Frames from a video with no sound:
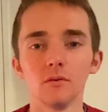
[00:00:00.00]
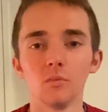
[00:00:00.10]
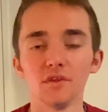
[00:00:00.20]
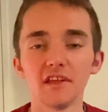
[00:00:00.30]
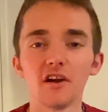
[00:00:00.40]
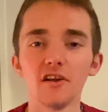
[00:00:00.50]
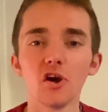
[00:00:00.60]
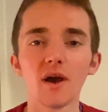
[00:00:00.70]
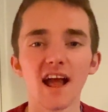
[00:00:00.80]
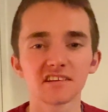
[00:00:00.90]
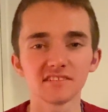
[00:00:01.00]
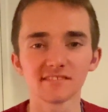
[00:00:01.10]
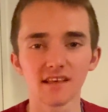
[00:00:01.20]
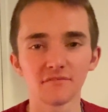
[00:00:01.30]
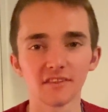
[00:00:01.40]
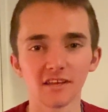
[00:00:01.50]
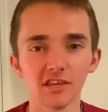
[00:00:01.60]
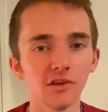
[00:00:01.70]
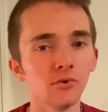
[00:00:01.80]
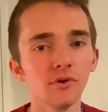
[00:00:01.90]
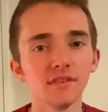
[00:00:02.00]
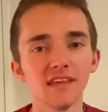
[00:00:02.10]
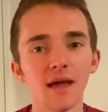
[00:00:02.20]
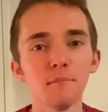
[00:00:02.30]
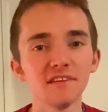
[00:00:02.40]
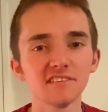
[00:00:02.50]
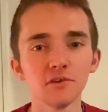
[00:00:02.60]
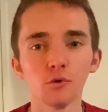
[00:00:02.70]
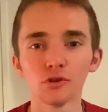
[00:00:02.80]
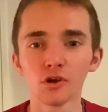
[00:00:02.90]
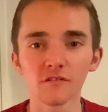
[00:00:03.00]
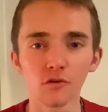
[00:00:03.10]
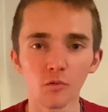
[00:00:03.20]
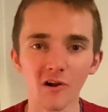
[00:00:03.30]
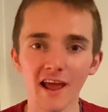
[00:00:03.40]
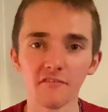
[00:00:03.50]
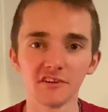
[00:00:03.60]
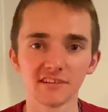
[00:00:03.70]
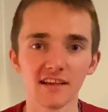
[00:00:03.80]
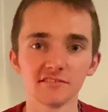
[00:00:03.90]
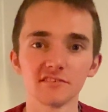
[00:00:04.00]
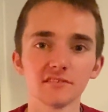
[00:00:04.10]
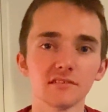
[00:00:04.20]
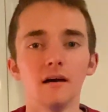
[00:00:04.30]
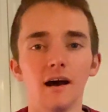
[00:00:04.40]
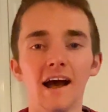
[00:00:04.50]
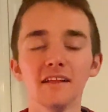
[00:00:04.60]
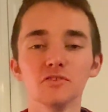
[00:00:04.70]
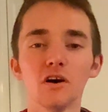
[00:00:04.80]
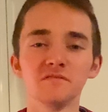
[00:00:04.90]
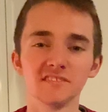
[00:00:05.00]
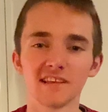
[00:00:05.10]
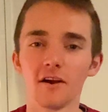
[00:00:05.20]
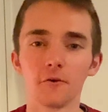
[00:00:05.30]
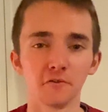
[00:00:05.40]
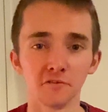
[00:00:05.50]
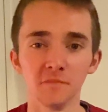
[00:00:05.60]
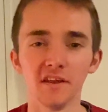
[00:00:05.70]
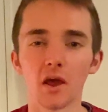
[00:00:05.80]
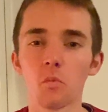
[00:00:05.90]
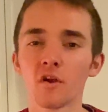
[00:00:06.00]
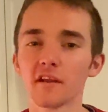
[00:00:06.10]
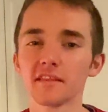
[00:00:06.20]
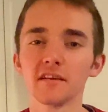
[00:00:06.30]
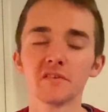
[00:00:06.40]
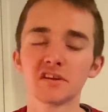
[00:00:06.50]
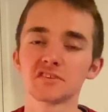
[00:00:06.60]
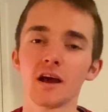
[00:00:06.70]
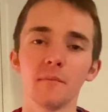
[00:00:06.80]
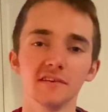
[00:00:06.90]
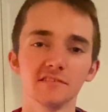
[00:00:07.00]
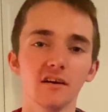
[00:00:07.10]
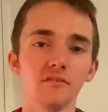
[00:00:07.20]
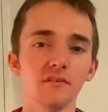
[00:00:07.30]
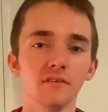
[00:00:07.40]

When there are no actions left in the queue, the NPC will look for more advertisers. I love this algorithm and I wanted to give it a shot myself.